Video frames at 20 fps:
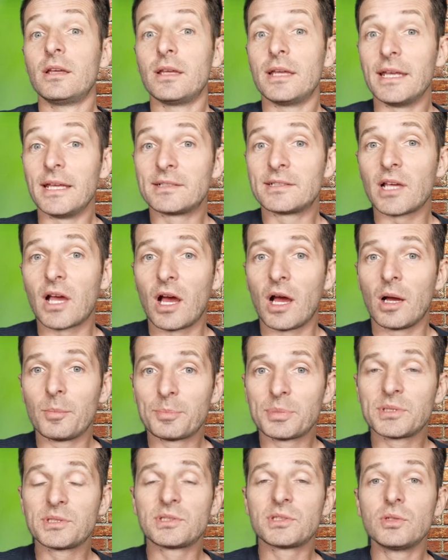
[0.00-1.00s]
it's
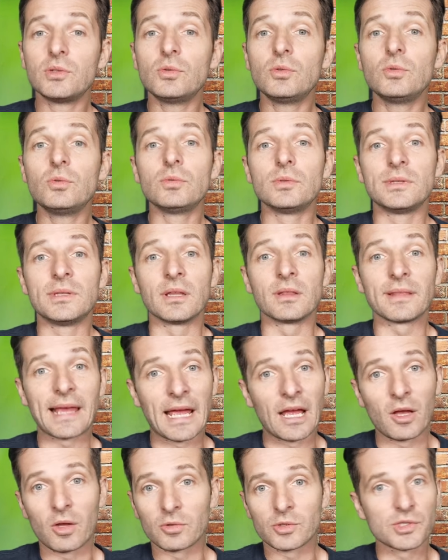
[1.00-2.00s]
up to the
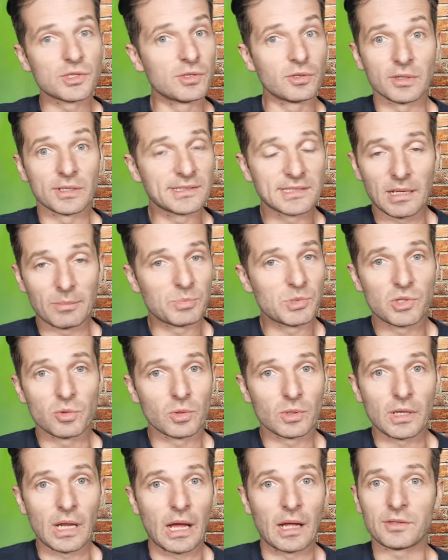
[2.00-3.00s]
lounge to accept you
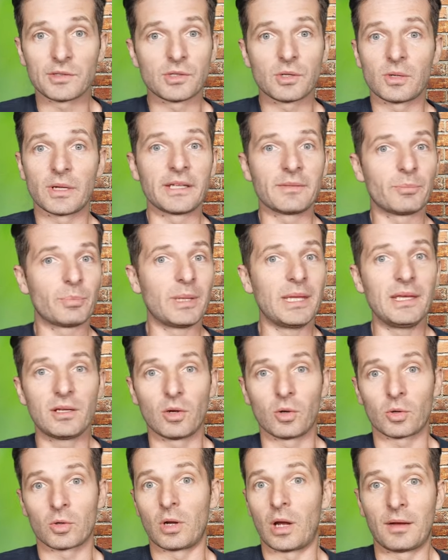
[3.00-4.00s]
or not during peak
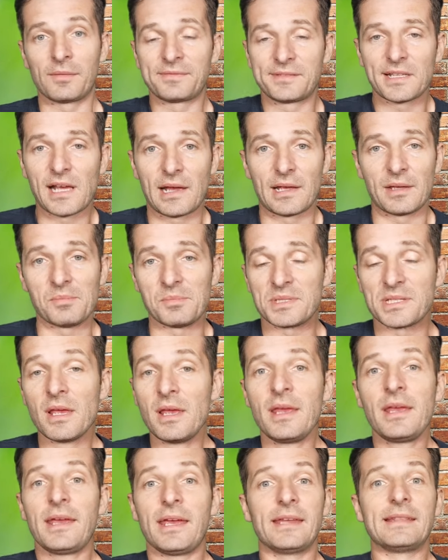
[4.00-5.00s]
or off times.
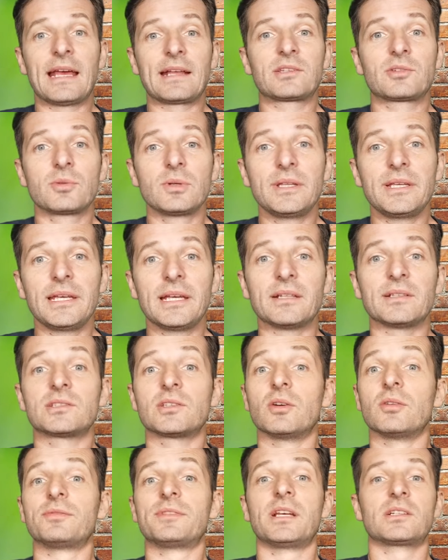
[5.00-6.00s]
And that's really it.
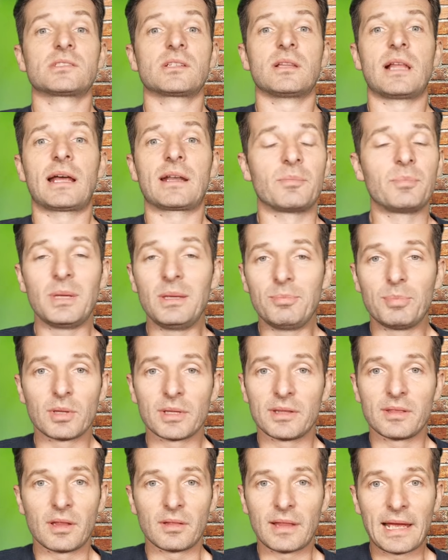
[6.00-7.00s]
So if there's a lot of people
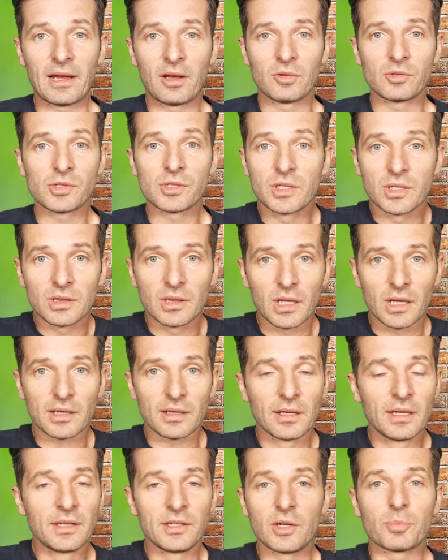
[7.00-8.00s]
in the lounge, good luck.
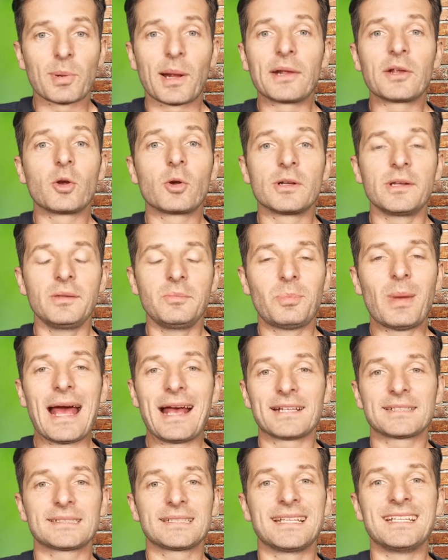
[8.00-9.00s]
Your Priority
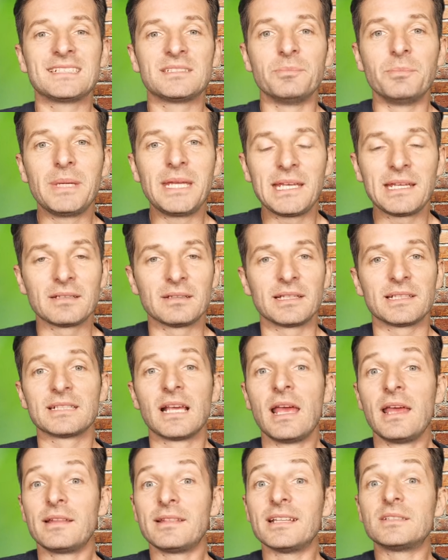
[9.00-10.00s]
Pass is meaningless.
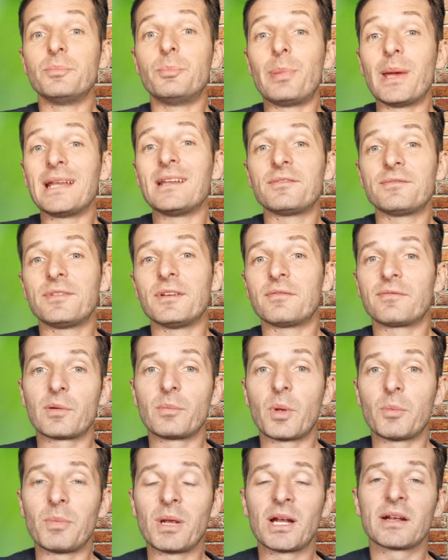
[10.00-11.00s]
This benefit from
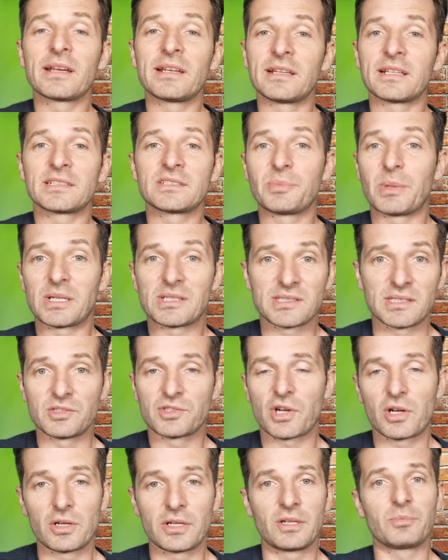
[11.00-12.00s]
American Express
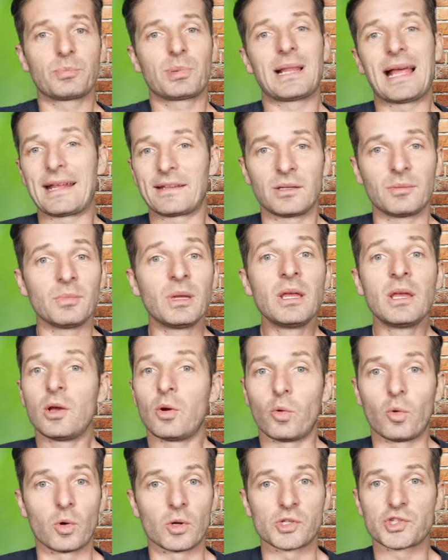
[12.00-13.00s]
Centurion Platinum
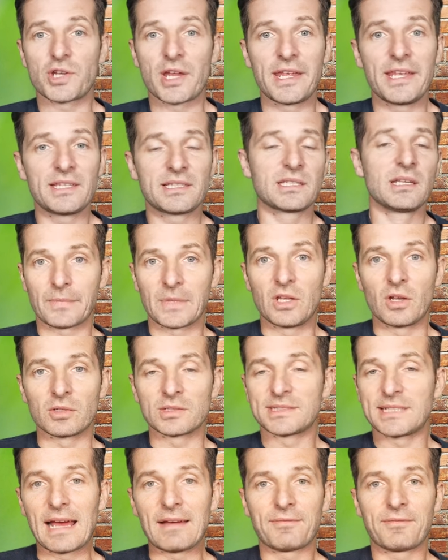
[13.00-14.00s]
or Chase, you know,
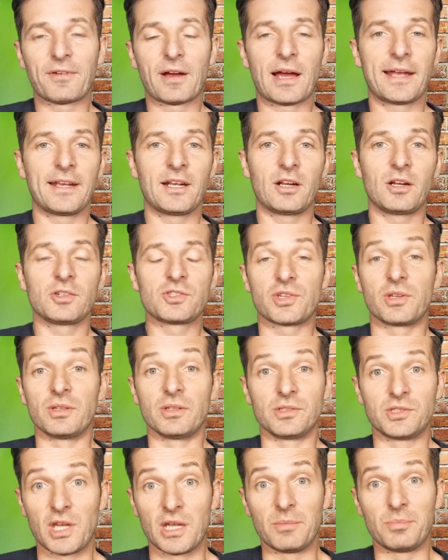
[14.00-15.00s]
Sapphire,
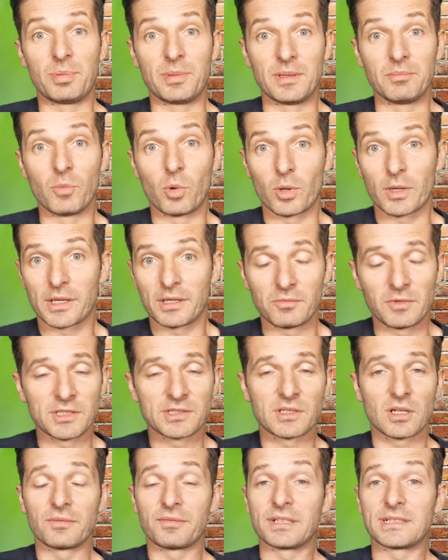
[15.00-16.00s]
J P Morgan
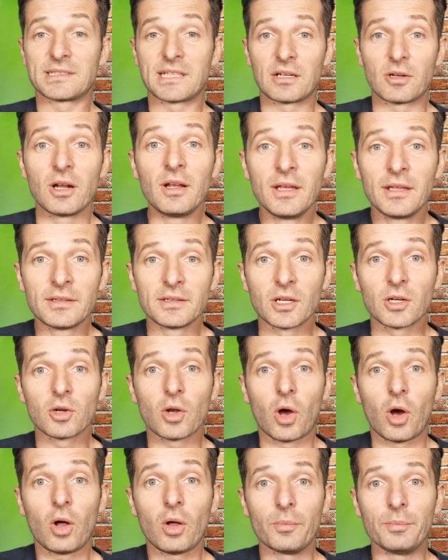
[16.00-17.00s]
Reserve, et cetera, they're
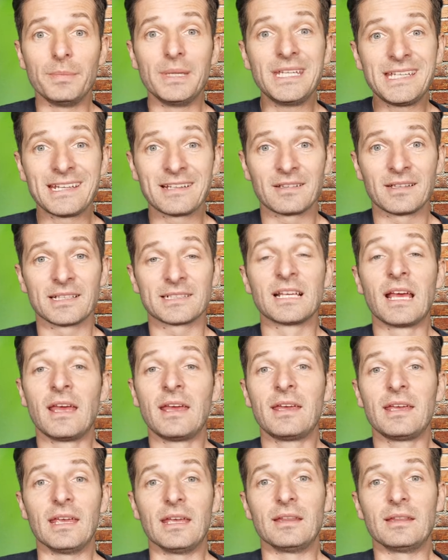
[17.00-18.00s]
all meaningless.
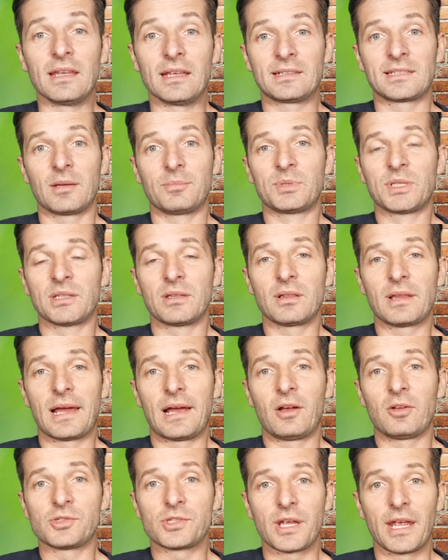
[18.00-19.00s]
It's up to the lounge,